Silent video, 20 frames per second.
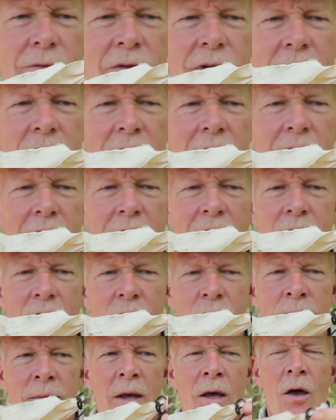of a thing
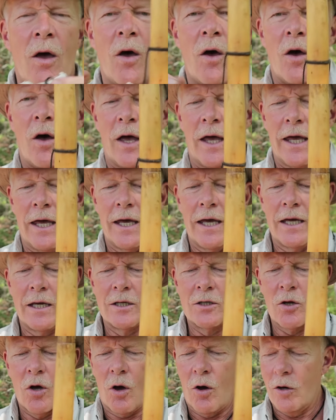here.
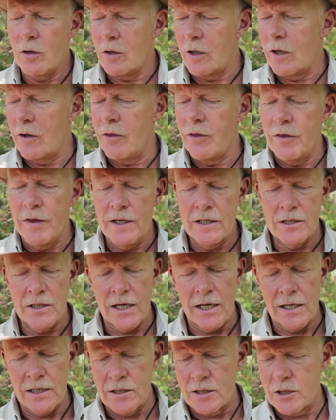And on
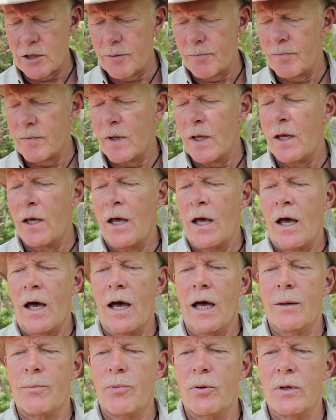this end,
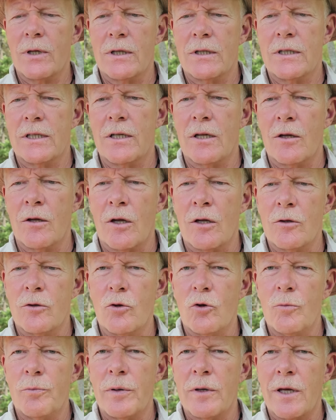I put a little
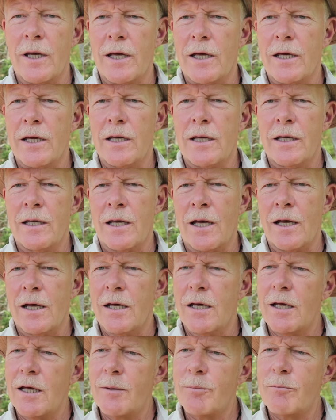loop, a
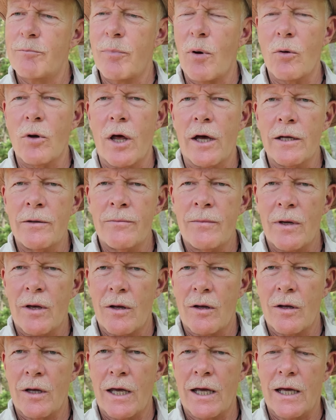uh, bowline,
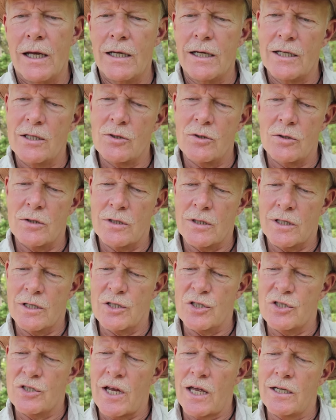and it's
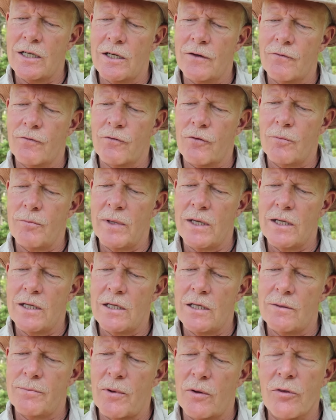extended for
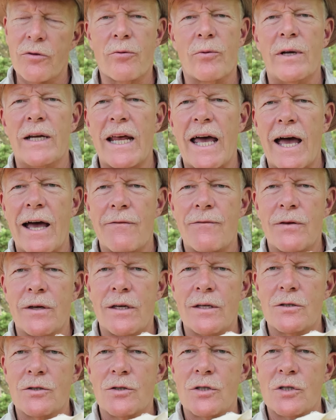me about three and a half
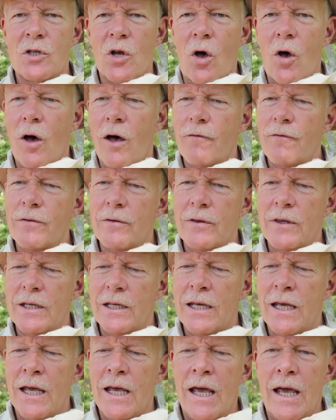inches off of
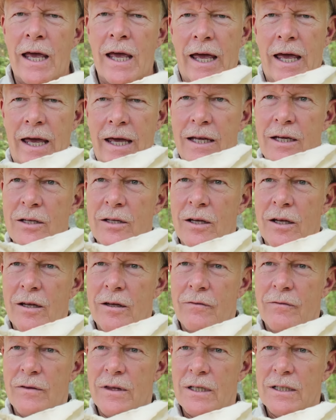the end
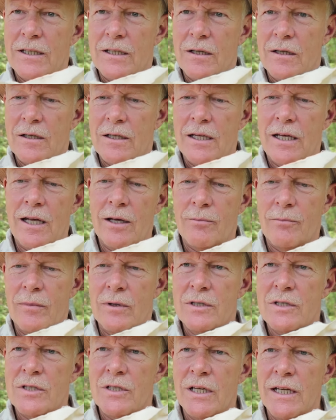of the little uh,
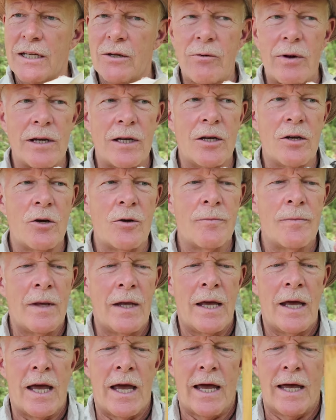sling right here.
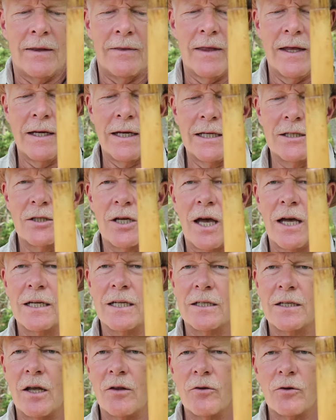And then I
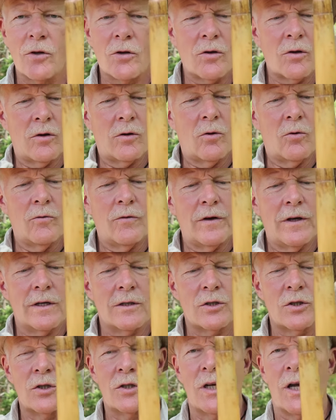tied another clove
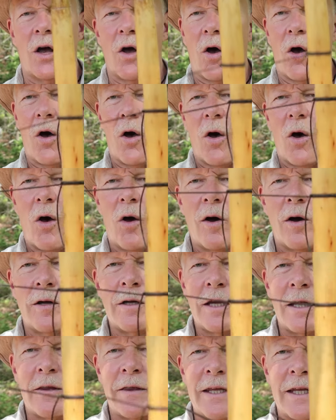hitch
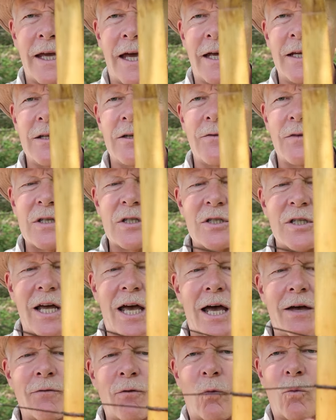on the end of the
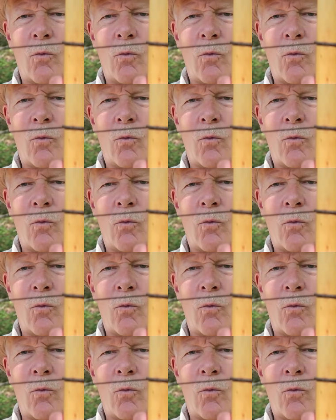staff